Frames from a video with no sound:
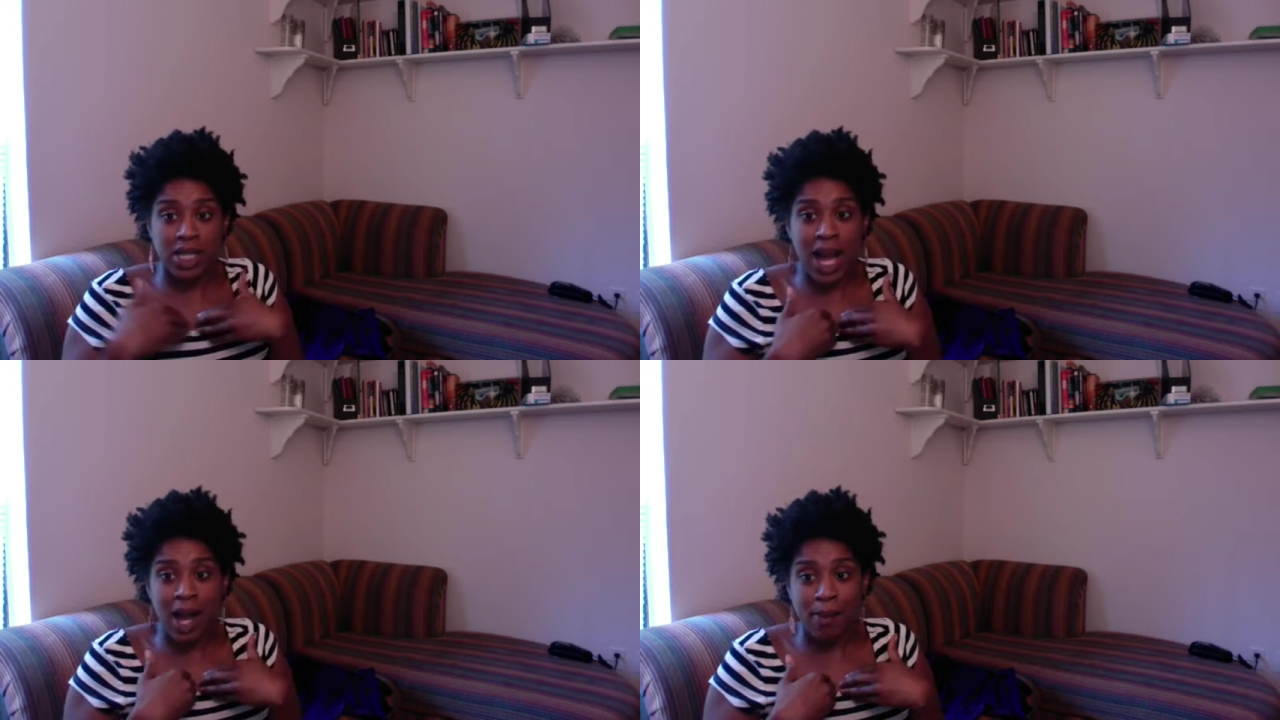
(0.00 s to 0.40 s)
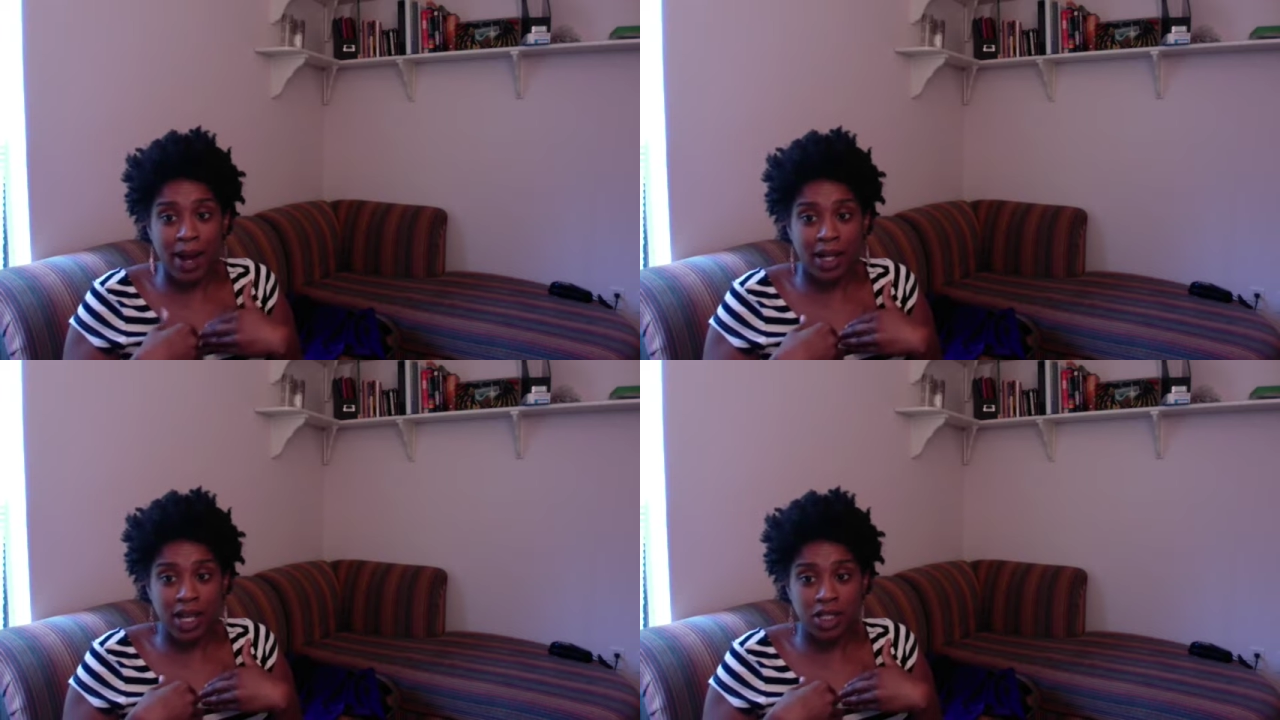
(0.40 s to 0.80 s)
I
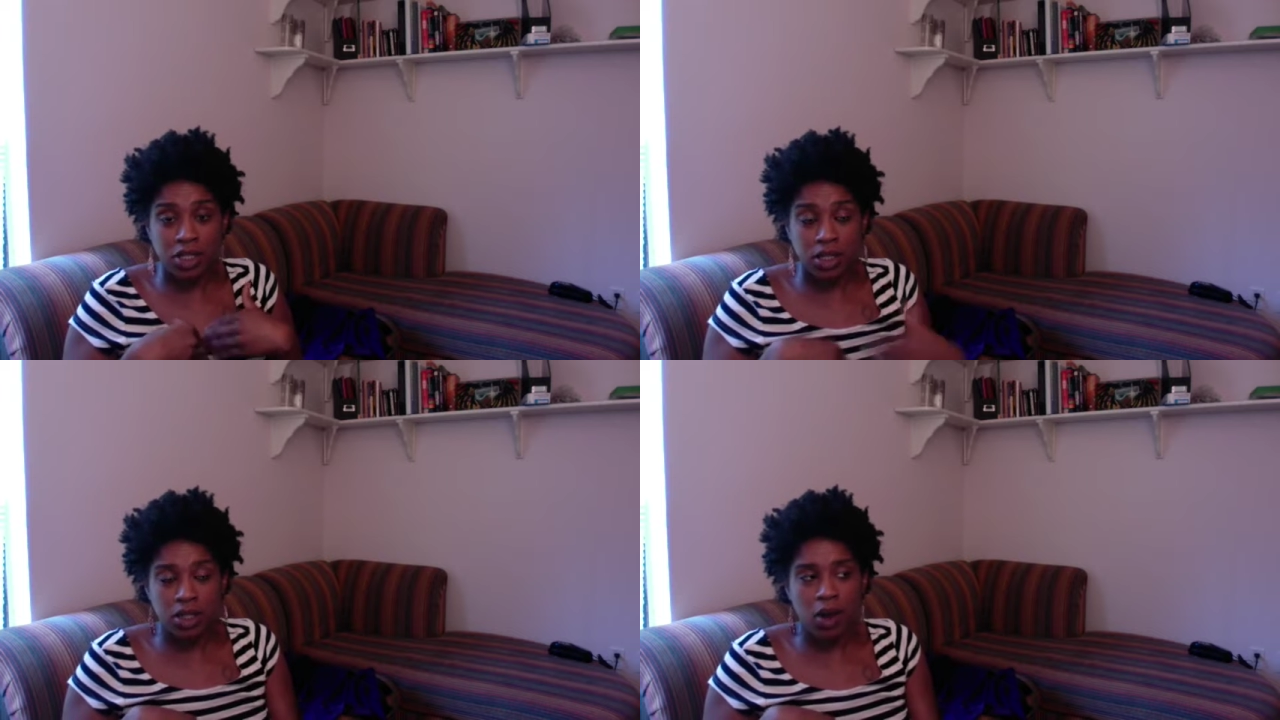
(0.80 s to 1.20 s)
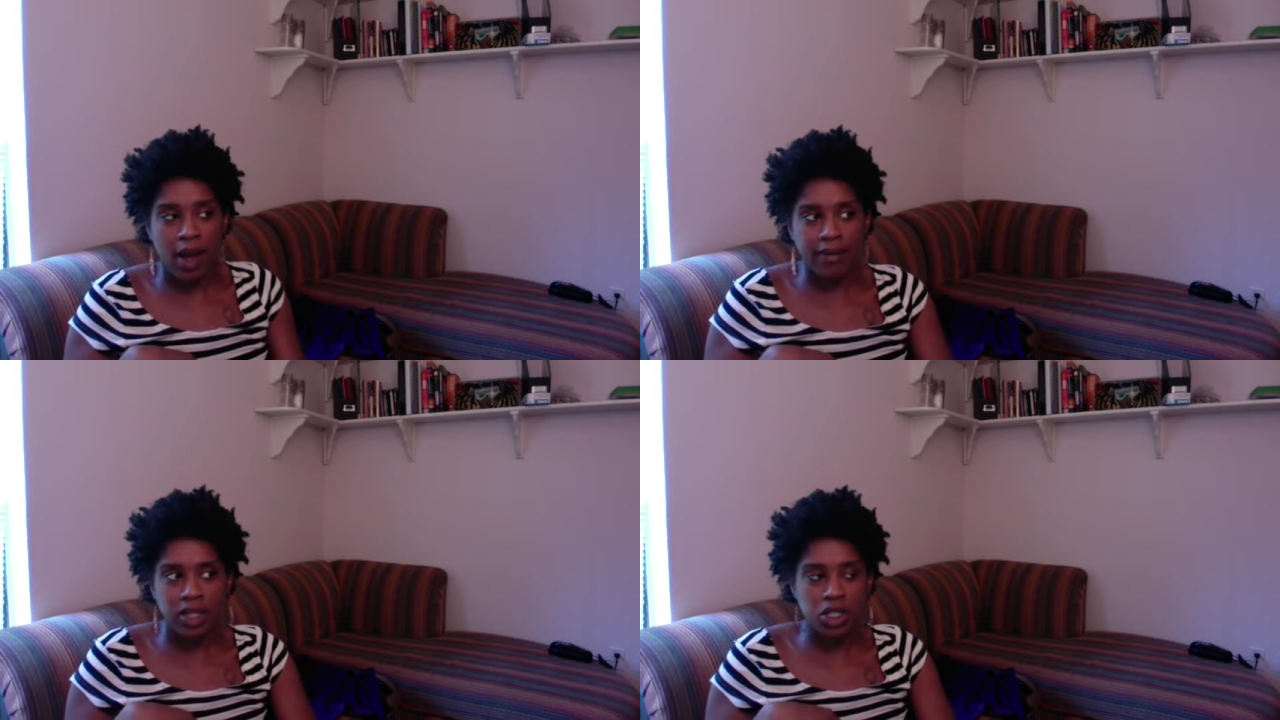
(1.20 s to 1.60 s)
biologically don't
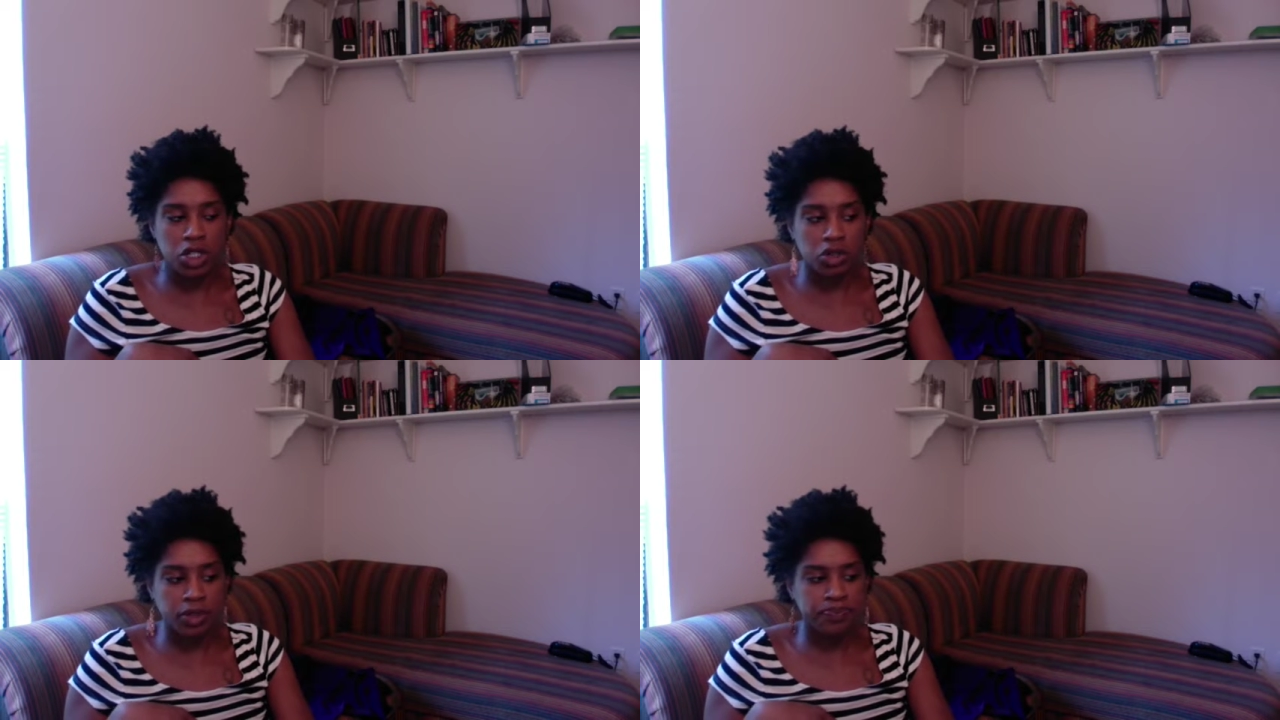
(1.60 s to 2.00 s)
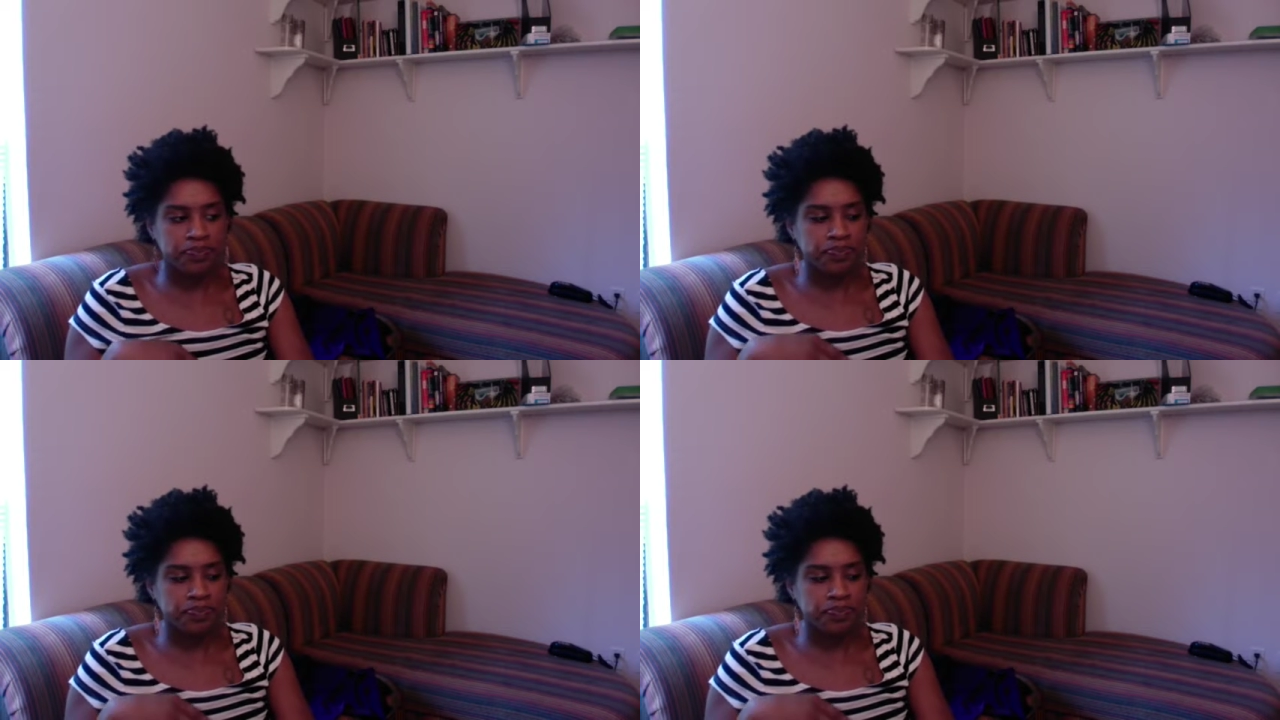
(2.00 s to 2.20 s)
have any children,